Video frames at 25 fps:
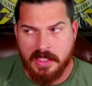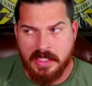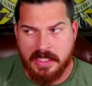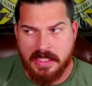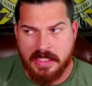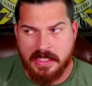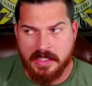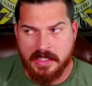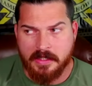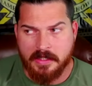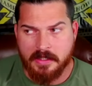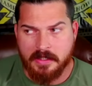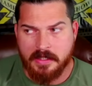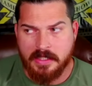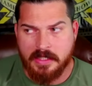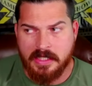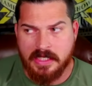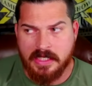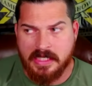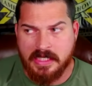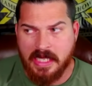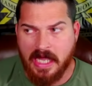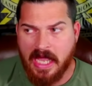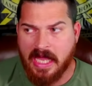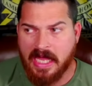And
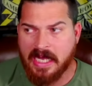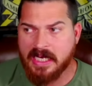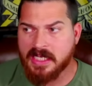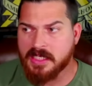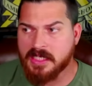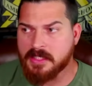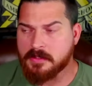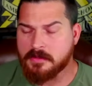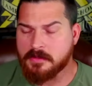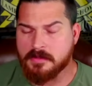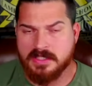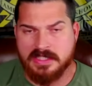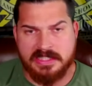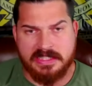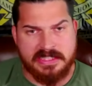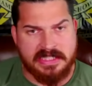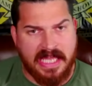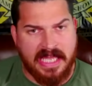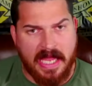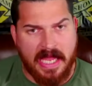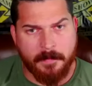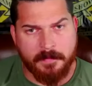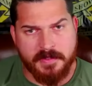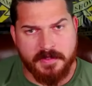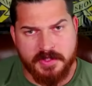he kind of
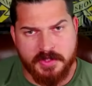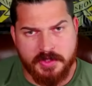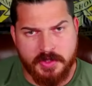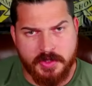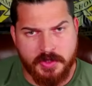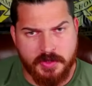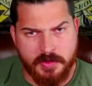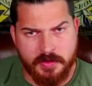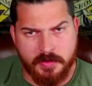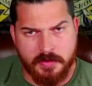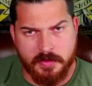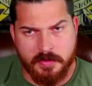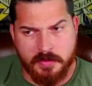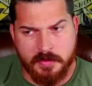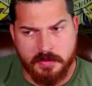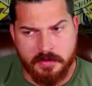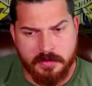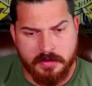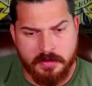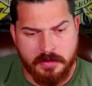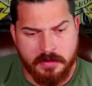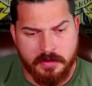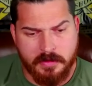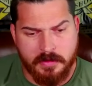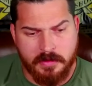snaps
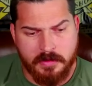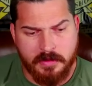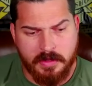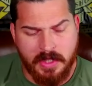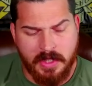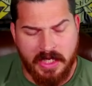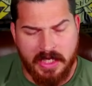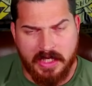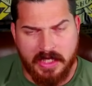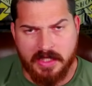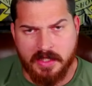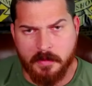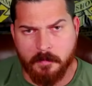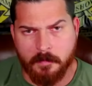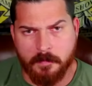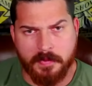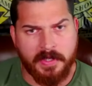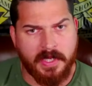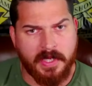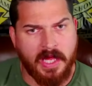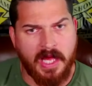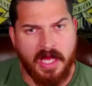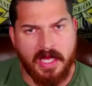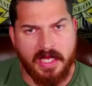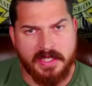to and
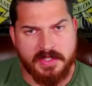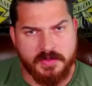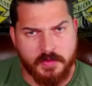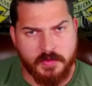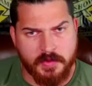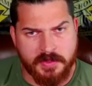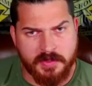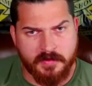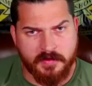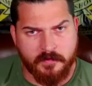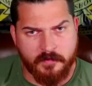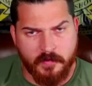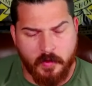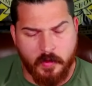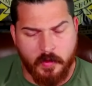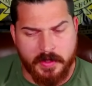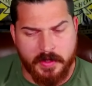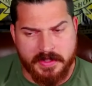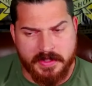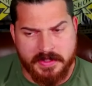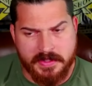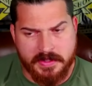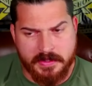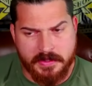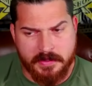complies with the
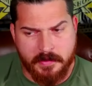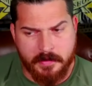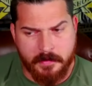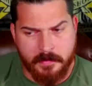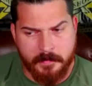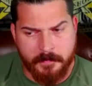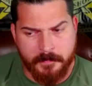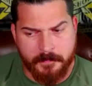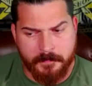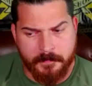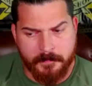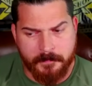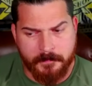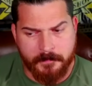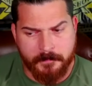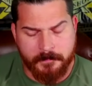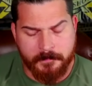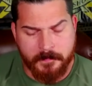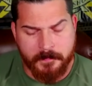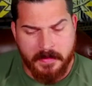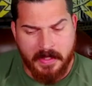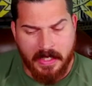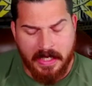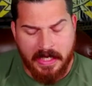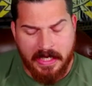voice.
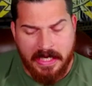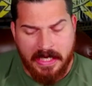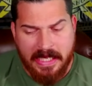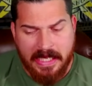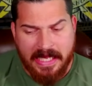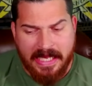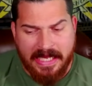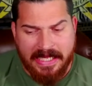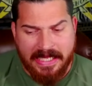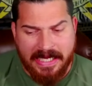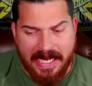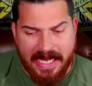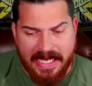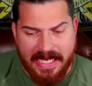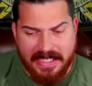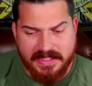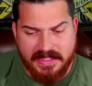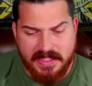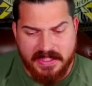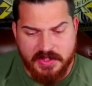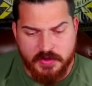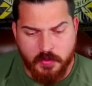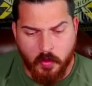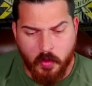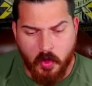And
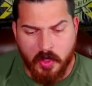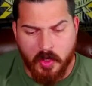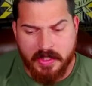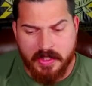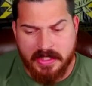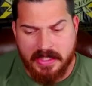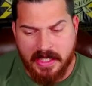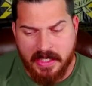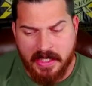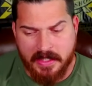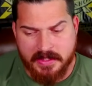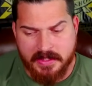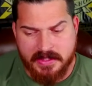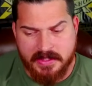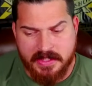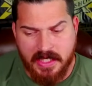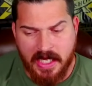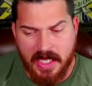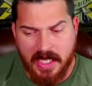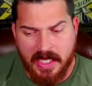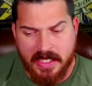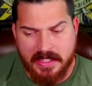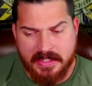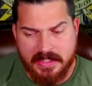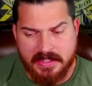as he's walking
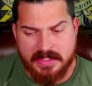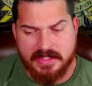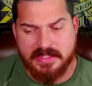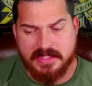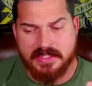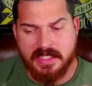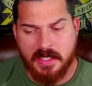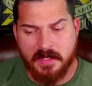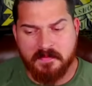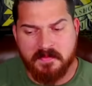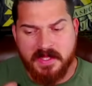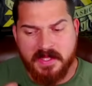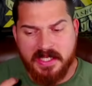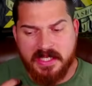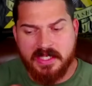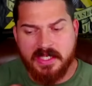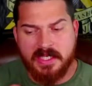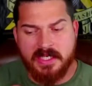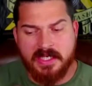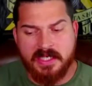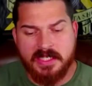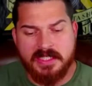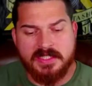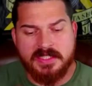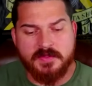outside,
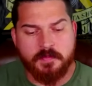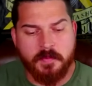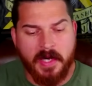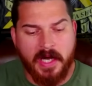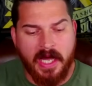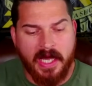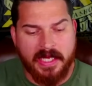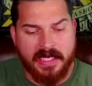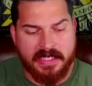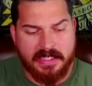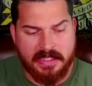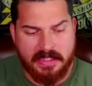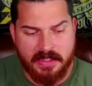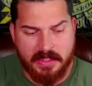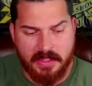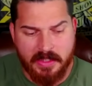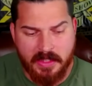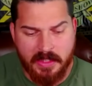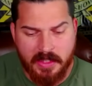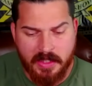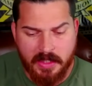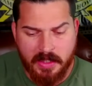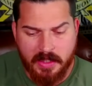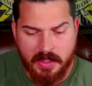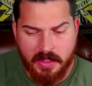something in his body,